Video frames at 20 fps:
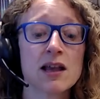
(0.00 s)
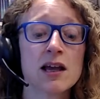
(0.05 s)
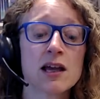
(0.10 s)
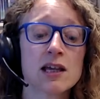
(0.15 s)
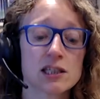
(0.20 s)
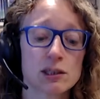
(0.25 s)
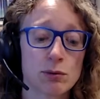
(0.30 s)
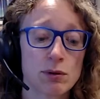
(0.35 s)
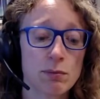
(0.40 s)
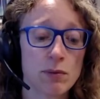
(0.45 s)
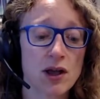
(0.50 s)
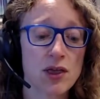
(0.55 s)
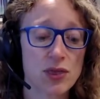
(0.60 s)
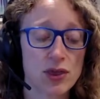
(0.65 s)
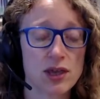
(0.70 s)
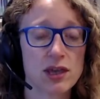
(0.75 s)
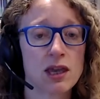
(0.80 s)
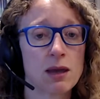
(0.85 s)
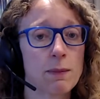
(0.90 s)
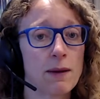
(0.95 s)
So, we might
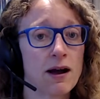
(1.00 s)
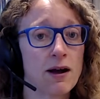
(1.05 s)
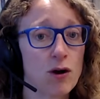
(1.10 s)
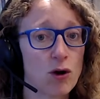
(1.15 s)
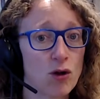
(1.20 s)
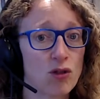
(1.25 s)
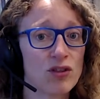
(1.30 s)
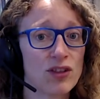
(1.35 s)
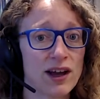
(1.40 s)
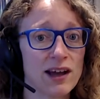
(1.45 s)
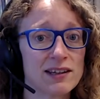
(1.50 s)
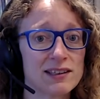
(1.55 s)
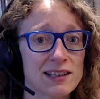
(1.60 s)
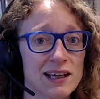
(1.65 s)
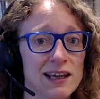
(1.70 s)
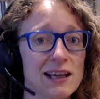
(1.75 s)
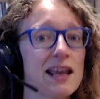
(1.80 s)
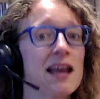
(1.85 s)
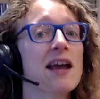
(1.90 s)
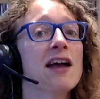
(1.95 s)
think about on that
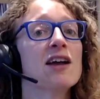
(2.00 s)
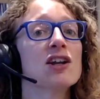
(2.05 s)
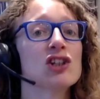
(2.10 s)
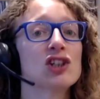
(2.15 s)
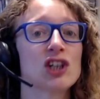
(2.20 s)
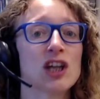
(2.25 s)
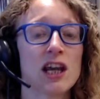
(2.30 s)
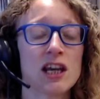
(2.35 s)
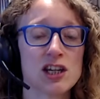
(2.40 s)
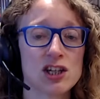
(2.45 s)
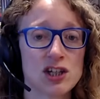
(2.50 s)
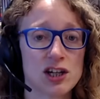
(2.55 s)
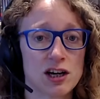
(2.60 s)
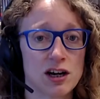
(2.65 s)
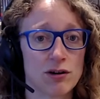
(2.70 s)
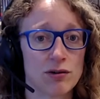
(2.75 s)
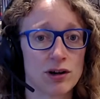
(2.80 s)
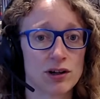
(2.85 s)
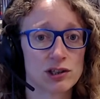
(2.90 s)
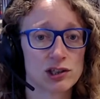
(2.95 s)
day changing
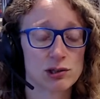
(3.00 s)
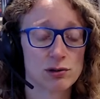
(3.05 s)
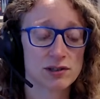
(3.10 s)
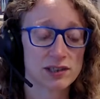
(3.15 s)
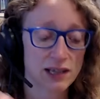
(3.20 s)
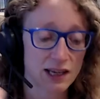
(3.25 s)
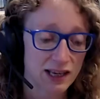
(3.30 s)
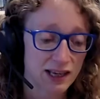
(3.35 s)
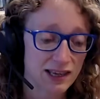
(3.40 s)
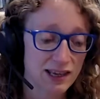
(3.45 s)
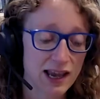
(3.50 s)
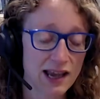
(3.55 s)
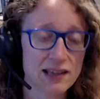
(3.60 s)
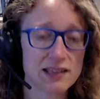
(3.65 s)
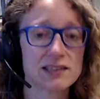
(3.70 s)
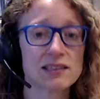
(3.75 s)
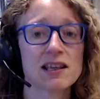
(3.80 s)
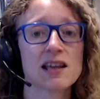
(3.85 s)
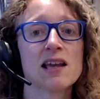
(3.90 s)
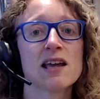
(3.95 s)
our answer and saying, yes,